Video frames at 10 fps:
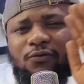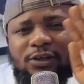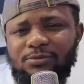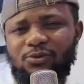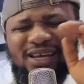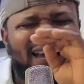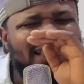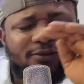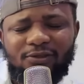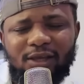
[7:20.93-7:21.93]
Facebook,
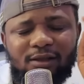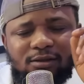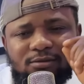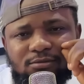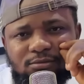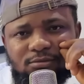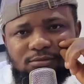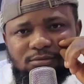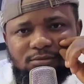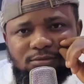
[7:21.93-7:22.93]
anything.
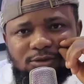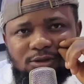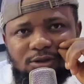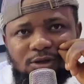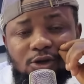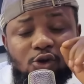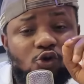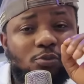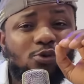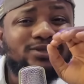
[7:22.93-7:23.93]

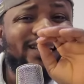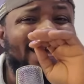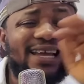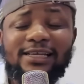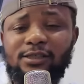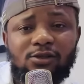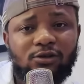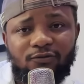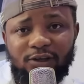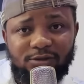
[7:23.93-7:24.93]
You post anything
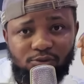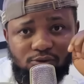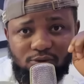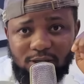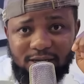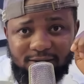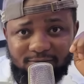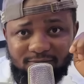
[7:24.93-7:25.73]
on Facebook, eh?